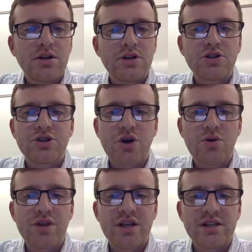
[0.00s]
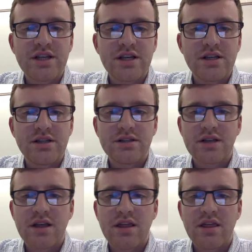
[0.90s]
So this is
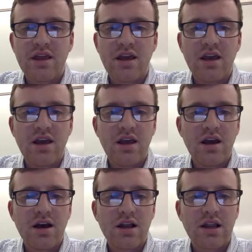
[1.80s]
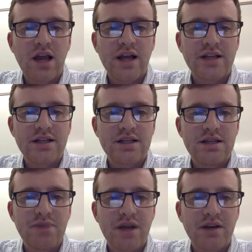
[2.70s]
the
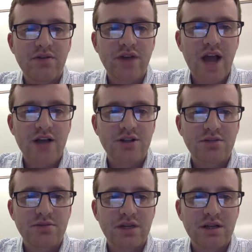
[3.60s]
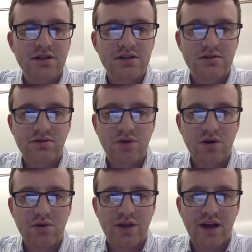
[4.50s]
light-dependent reaction because,
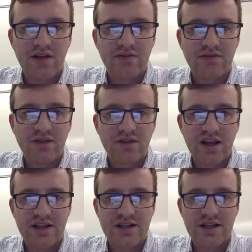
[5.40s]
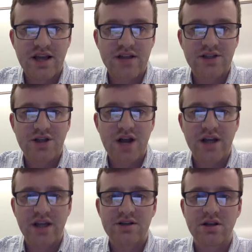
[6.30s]
well, we have light, and that's
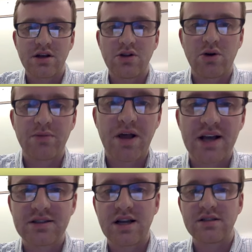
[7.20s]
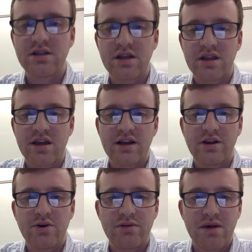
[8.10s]
shining into the chloroplast onto the
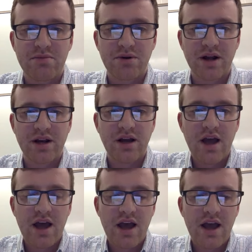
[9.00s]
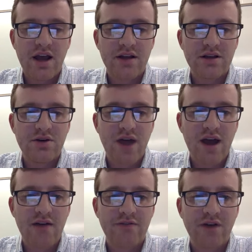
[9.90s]
thylakoid membrane. And you
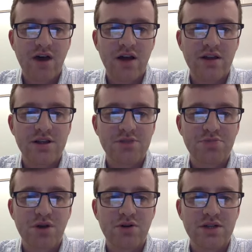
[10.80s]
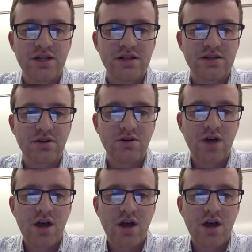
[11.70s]
have these proteins. So